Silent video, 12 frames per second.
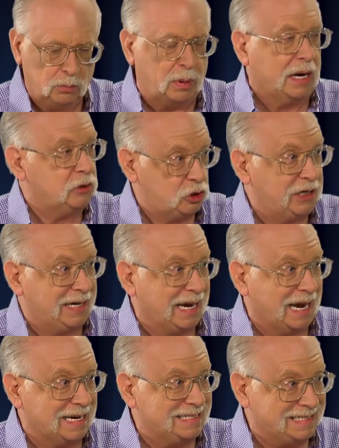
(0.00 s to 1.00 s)
by
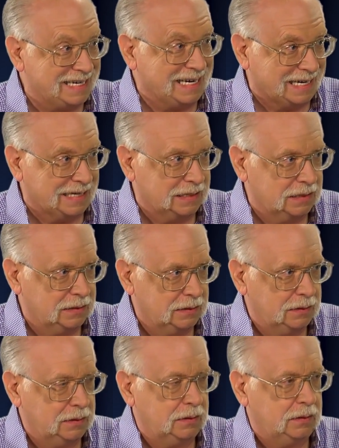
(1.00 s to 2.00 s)
GKIC
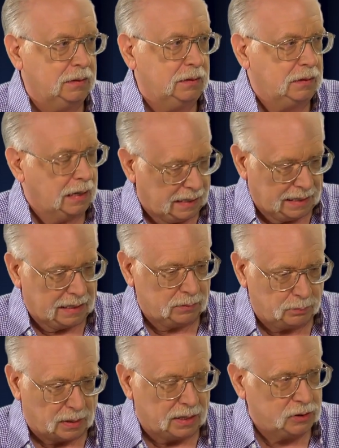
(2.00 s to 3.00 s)

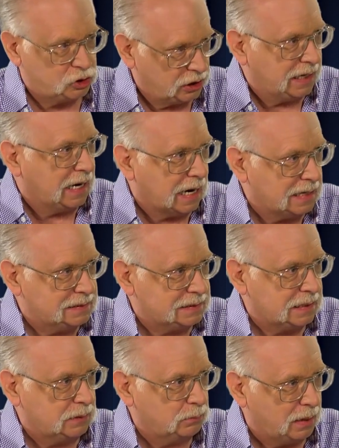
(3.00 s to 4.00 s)
and by
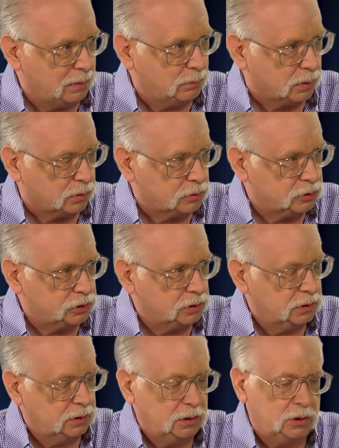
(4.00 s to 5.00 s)
GKIC members
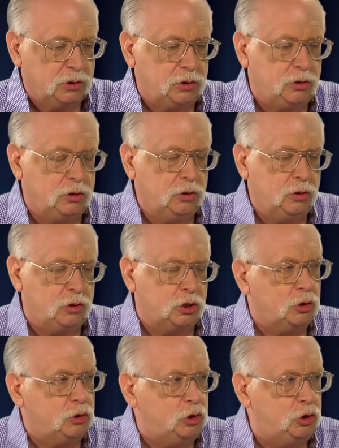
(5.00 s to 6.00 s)

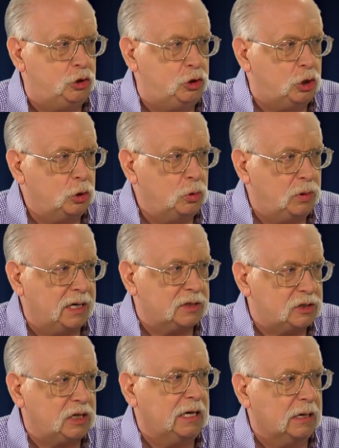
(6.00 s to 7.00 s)
to do
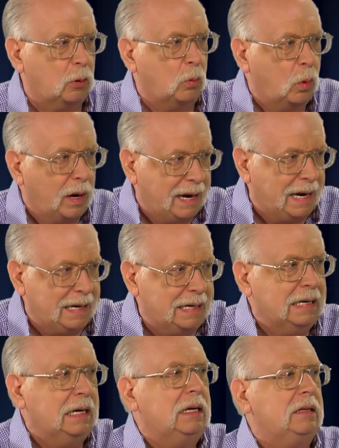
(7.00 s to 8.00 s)
this in a way
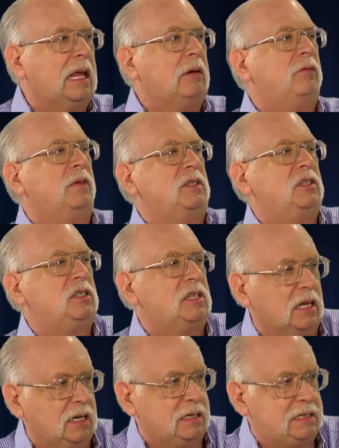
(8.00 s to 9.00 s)
that
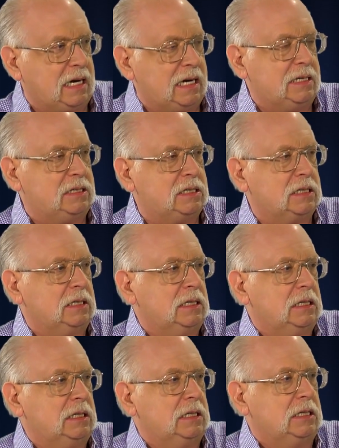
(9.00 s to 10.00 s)
facilitates
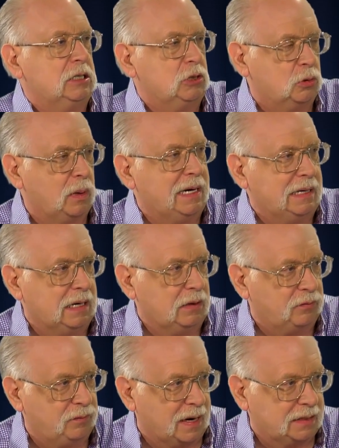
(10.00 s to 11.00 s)
great and
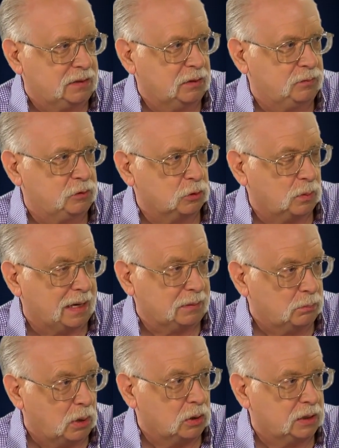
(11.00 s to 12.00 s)
effective
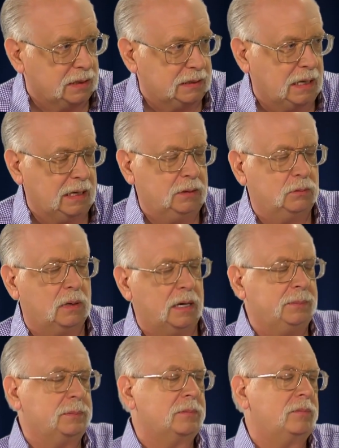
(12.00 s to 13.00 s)
direct marketing,
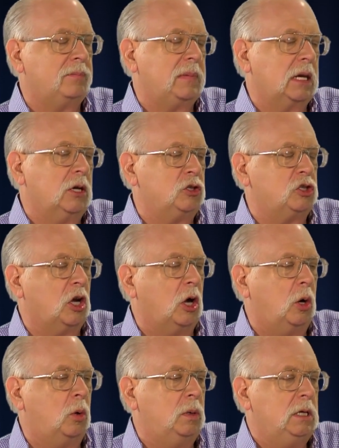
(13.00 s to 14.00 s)
right?
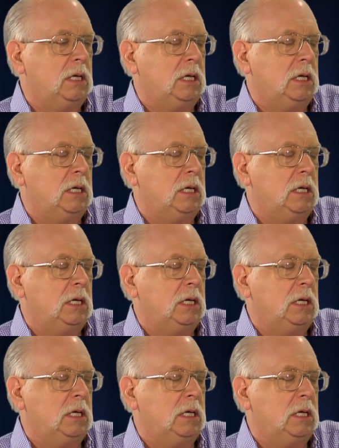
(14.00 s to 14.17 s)
So